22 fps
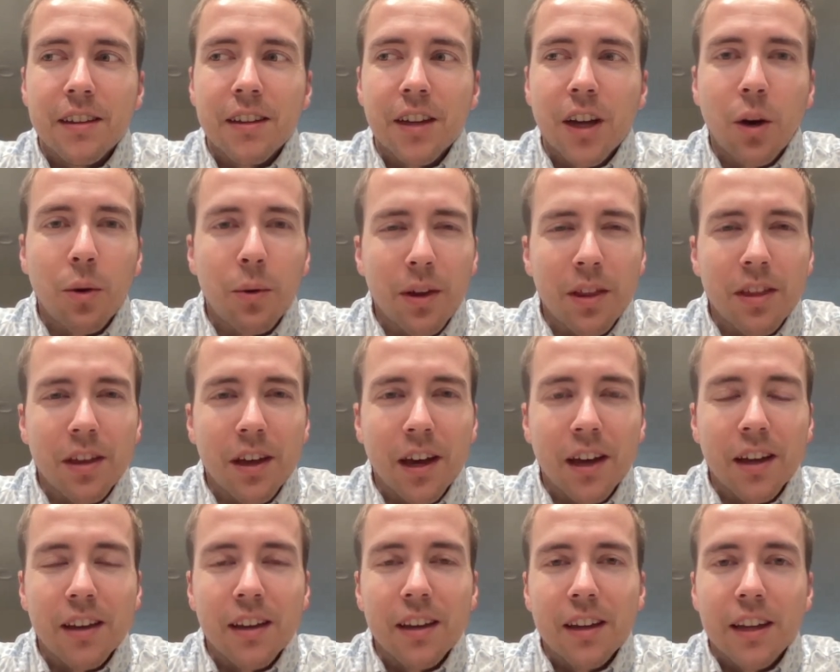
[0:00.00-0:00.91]
go with
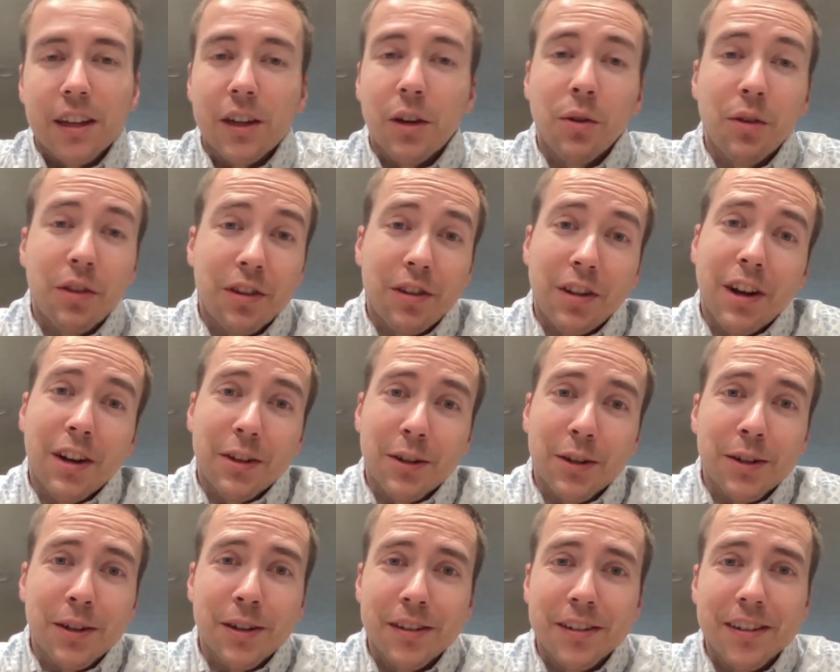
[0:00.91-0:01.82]
that, and go with the
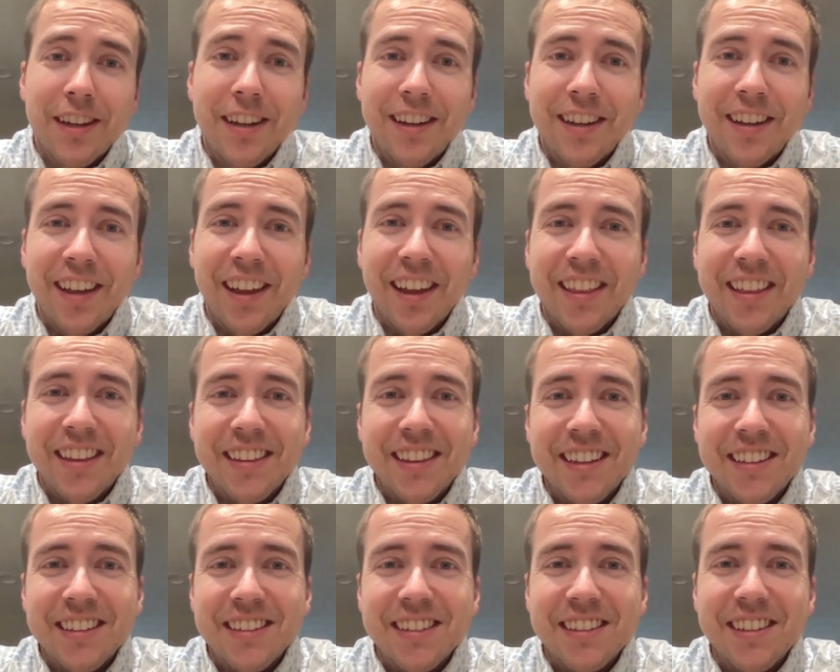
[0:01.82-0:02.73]
doctor. I think
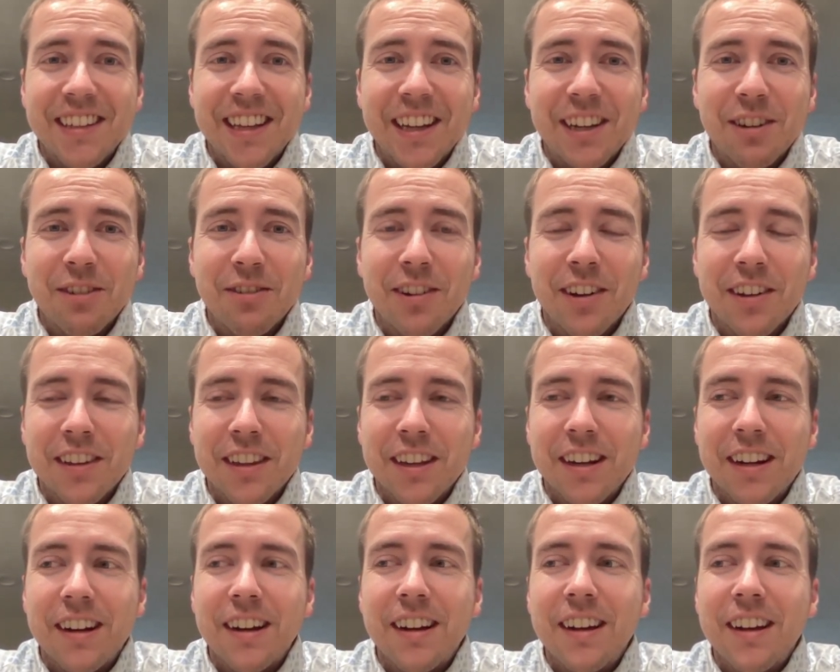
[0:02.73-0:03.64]
you can't go wrong
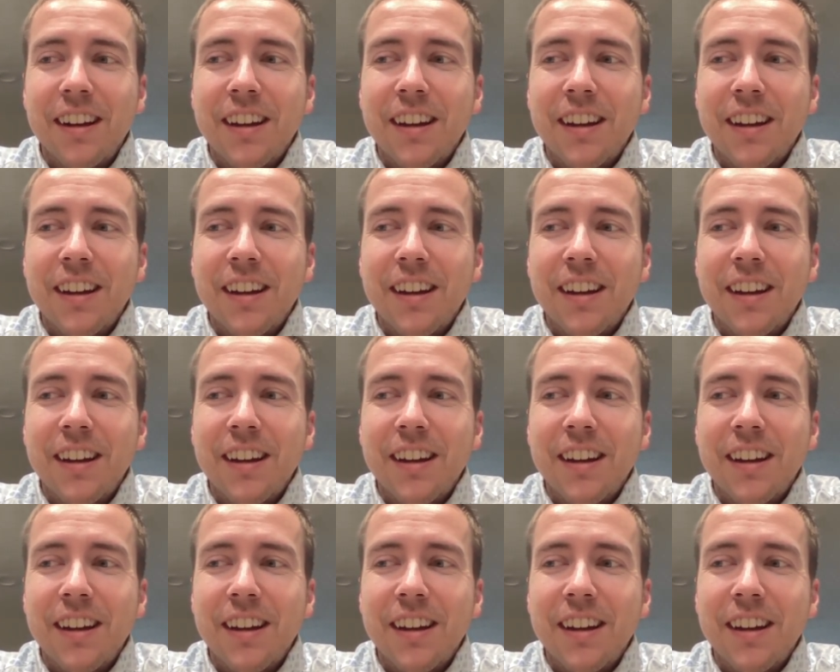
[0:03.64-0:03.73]
there.